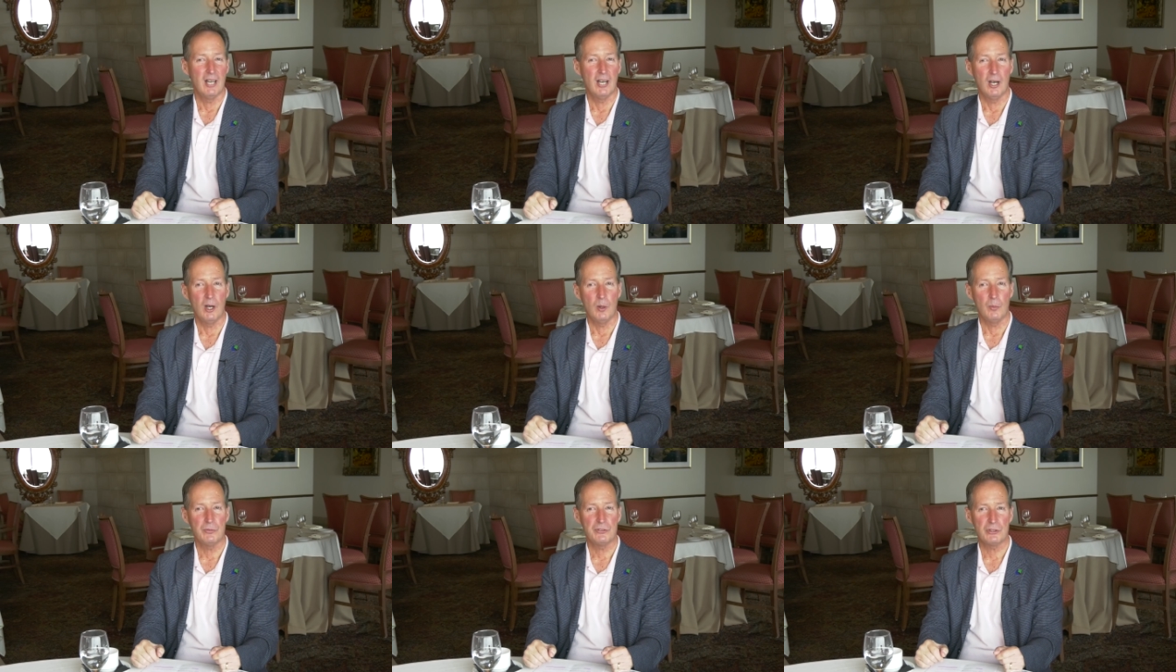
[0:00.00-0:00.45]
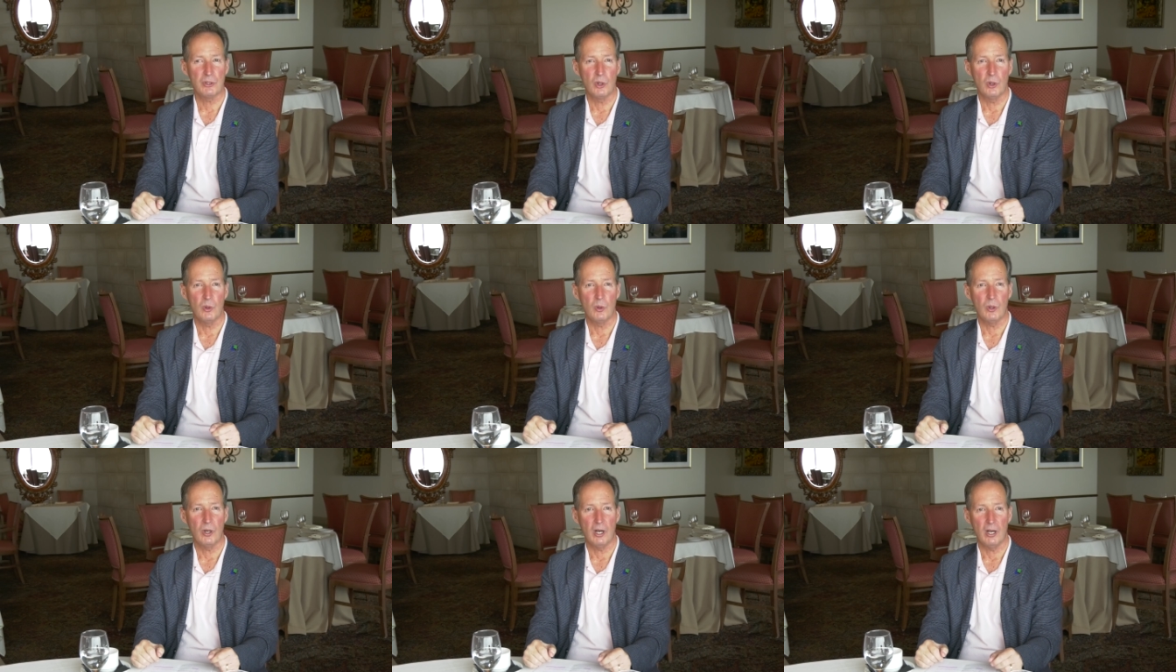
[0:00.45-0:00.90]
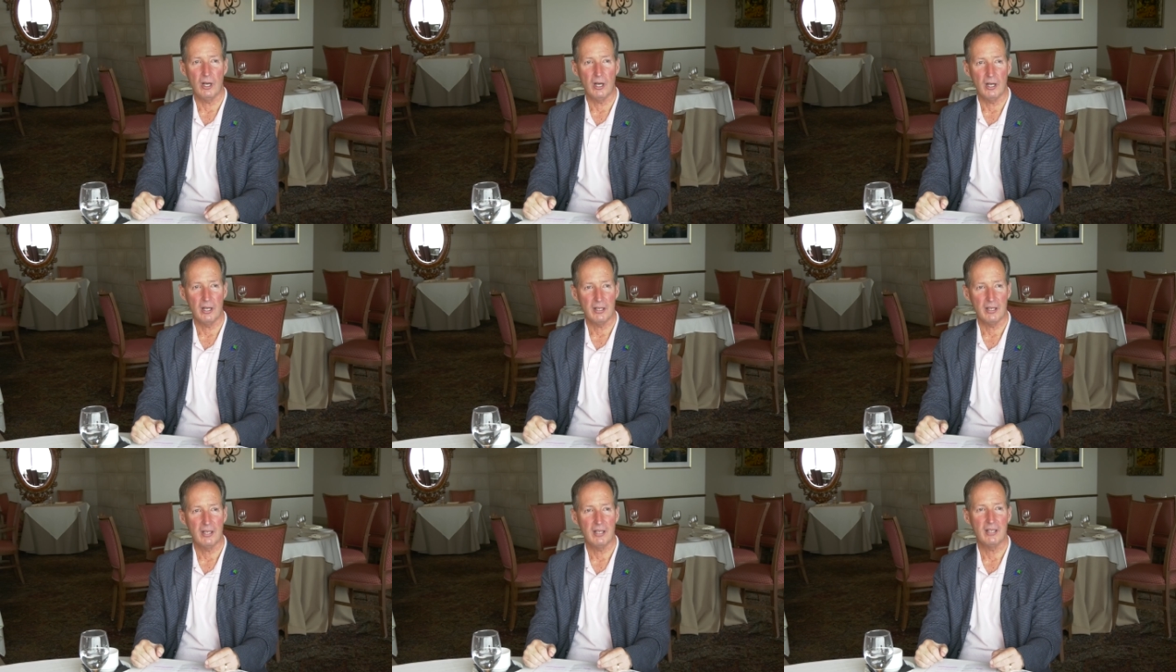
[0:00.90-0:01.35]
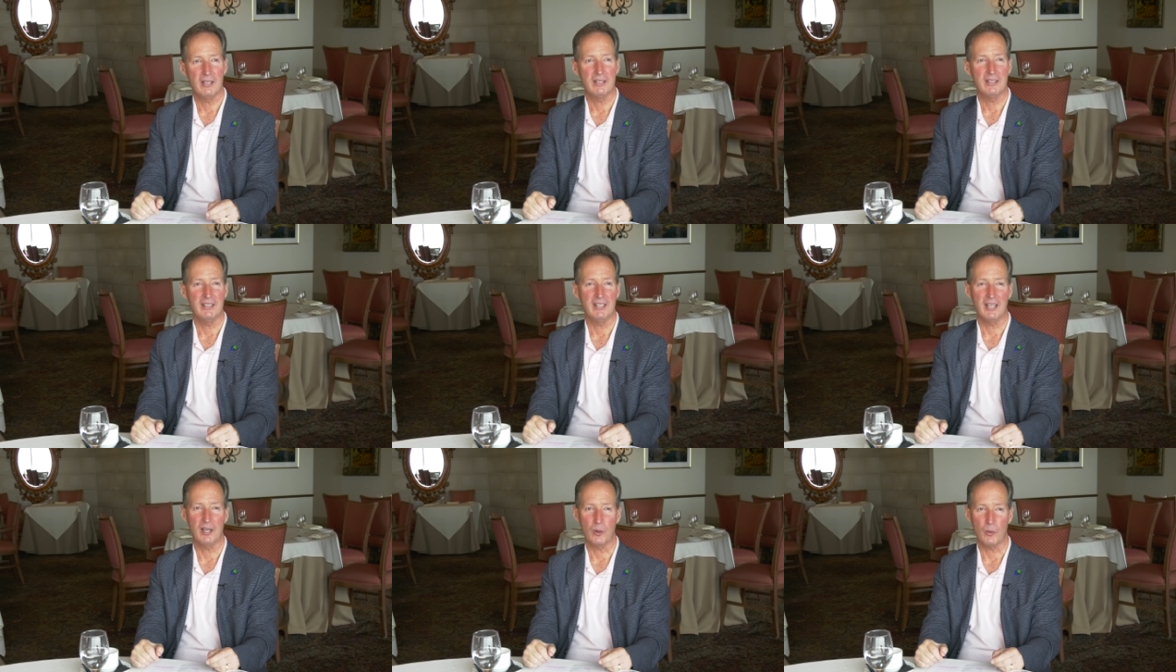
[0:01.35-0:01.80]
um, so, uh,
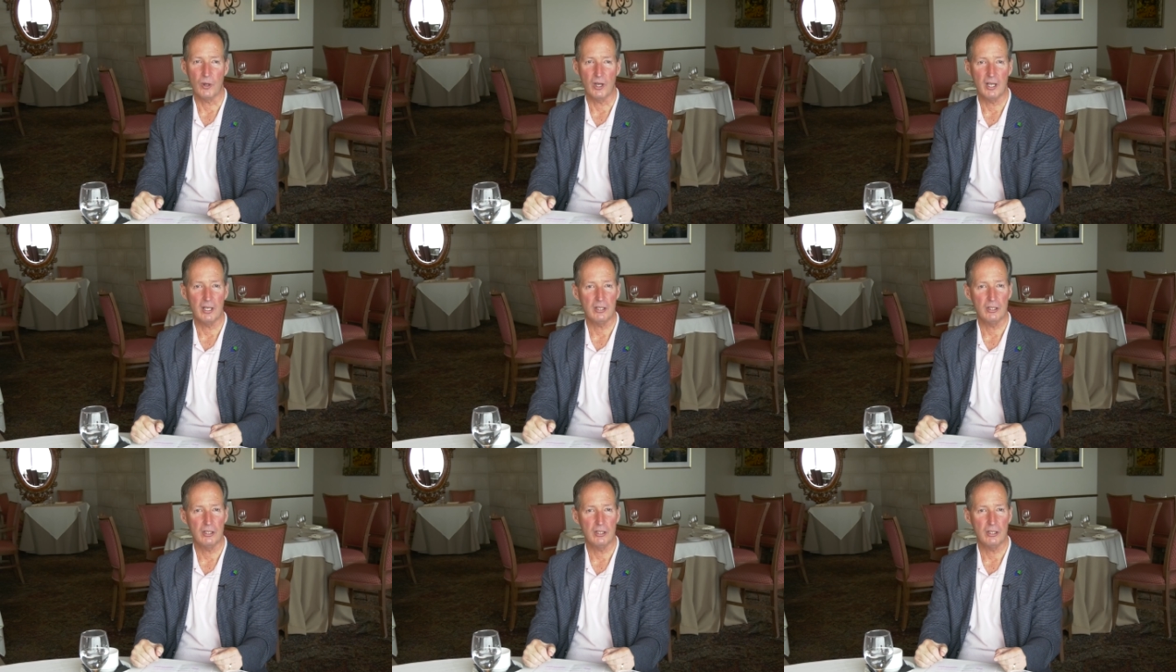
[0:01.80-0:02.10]
yeah, right.